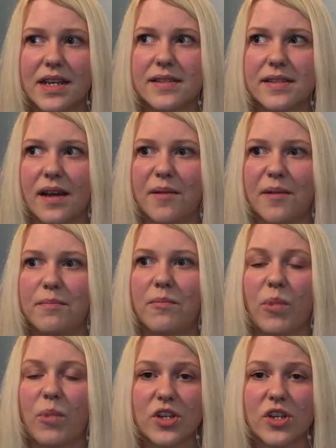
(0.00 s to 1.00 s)
is
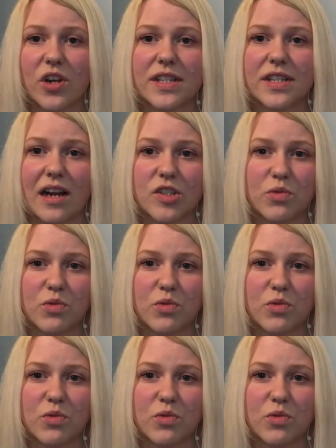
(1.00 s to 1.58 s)
when I started out,